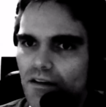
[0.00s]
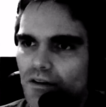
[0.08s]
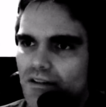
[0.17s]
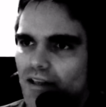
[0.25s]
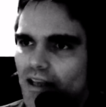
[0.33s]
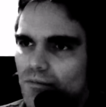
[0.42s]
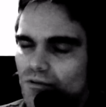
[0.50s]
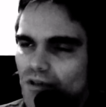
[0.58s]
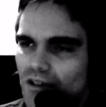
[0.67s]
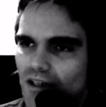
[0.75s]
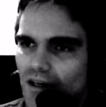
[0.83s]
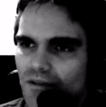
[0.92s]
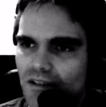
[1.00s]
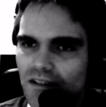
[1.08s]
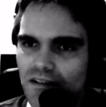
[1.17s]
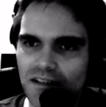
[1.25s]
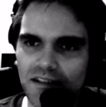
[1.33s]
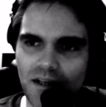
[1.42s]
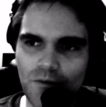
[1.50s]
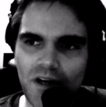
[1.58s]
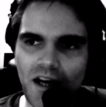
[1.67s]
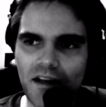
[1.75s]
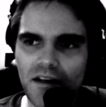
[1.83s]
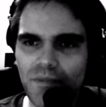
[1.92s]
Games Workshop essentially saying, we're
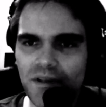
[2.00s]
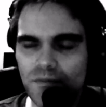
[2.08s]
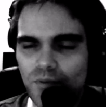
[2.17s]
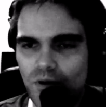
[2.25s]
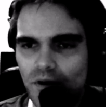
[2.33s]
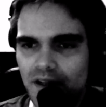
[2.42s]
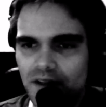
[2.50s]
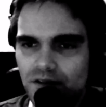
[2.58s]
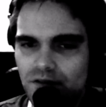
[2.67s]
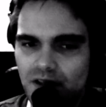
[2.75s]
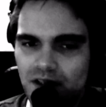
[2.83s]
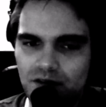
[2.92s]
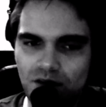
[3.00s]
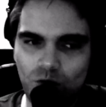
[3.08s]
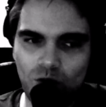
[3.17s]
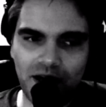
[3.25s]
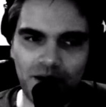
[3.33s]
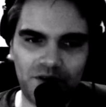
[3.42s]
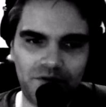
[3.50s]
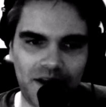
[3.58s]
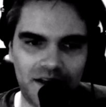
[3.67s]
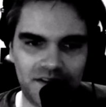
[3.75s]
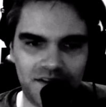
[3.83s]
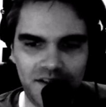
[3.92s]
not going to be supporting the traditional Warhammer
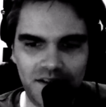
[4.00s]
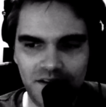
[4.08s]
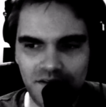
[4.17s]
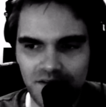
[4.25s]
Fantasy